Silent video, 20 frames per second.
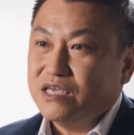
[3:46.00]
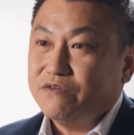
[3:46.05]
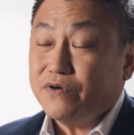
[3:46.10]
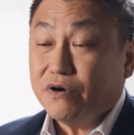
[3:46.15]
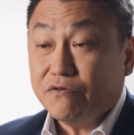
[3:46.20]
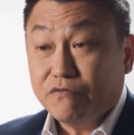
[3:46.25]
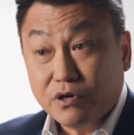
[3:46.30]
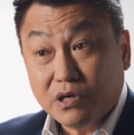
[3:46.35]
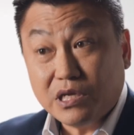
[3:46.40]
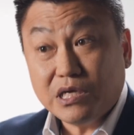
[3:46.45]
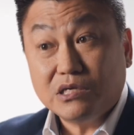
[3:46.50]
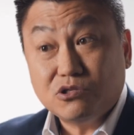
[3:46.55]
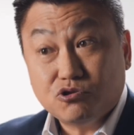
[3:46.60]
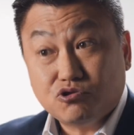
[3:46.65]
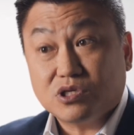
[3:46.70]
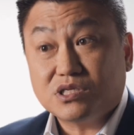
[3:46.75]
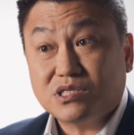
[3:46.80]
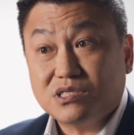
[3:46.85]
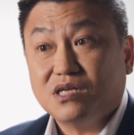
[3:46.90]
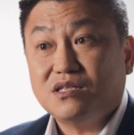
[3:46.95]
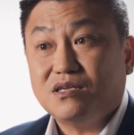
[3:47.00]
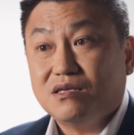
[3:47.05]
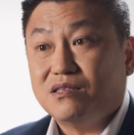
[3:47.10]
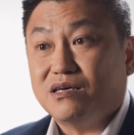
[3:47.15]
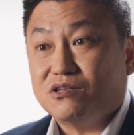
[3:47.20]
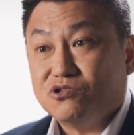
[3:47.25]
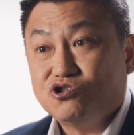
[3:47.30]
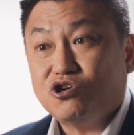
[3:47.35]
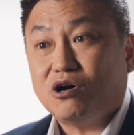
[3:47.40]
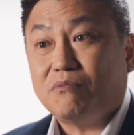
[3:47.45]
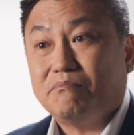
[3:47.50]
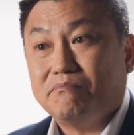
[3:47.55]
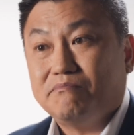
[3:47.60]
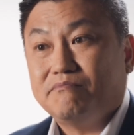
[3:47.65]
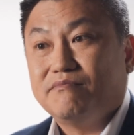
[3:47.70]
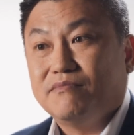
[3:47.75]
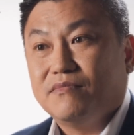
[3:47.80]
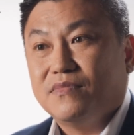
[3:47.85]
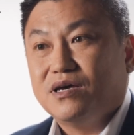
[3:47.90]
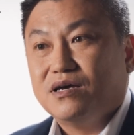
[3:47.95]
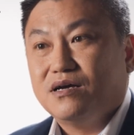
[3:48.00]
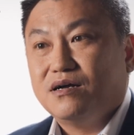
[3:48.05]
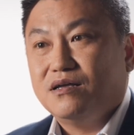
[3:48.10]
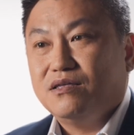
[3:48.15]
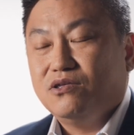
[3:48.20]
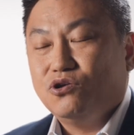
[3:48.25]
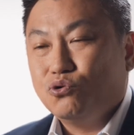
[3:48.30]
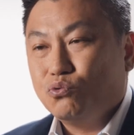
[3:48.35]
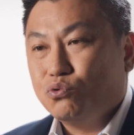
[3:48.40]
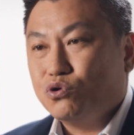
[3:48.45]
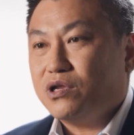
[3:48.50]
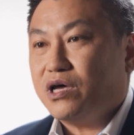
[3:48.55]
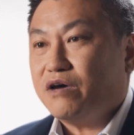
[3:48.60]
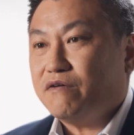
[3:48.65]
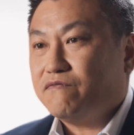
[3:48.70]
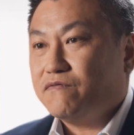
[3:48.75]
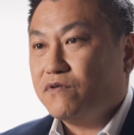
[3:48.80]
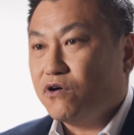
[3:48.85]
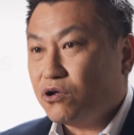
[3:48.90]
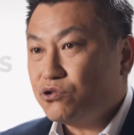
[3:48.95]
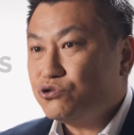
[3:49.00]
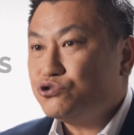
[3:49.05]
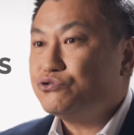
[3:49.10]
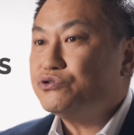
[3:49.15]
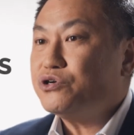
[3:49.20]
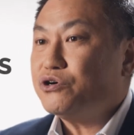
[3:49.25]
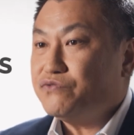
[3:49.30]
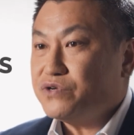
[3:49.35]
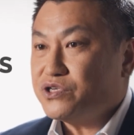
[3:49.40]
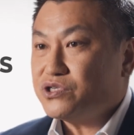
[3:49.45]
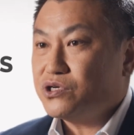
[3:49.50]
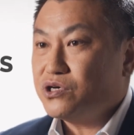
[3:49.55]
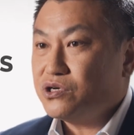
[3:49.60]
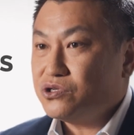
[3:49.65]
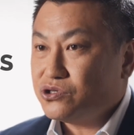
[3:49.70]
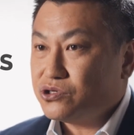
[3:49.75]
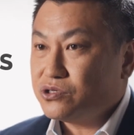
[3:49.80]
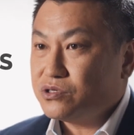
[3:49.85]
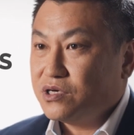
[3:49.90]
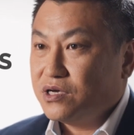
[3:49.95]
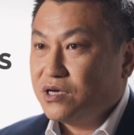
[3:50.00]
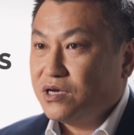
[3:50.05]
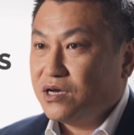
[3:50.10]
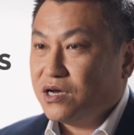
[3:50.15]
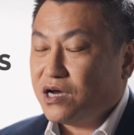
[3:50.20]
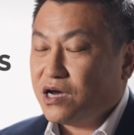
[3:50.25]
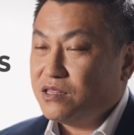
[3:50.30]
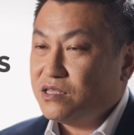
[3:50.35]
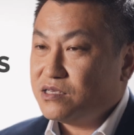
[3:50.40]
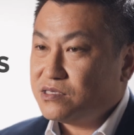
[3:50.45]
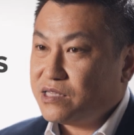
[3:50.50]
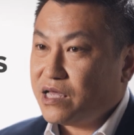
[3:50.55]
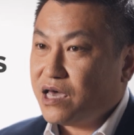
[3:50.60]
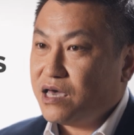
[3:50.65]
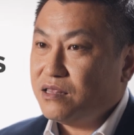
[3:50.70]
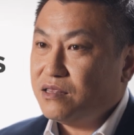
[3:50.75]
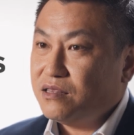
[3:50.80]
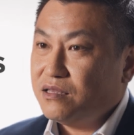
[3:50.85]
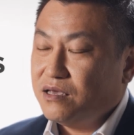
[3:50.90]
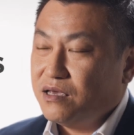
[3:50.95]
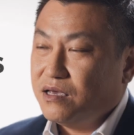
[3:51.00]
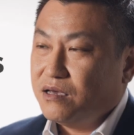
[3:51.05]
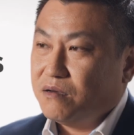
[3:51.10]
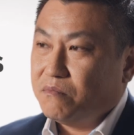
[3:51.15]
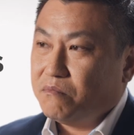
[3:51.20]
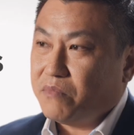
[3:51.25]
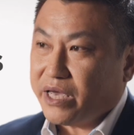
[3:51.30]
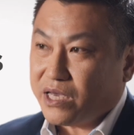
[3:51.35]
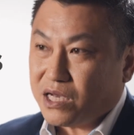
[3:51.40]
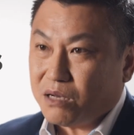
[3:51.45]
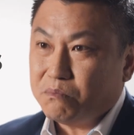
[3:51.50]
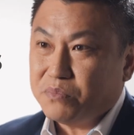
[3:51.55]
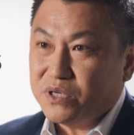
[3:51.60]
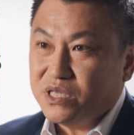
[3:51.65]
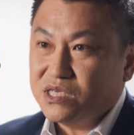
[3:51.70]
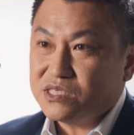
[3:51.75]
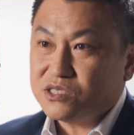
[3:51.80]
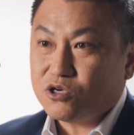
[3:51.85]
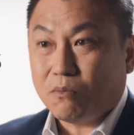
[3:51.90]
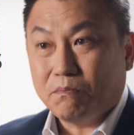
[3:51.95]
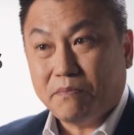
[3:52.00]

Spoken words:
If you're really interested in the job, you would have gone through your research, understand my company's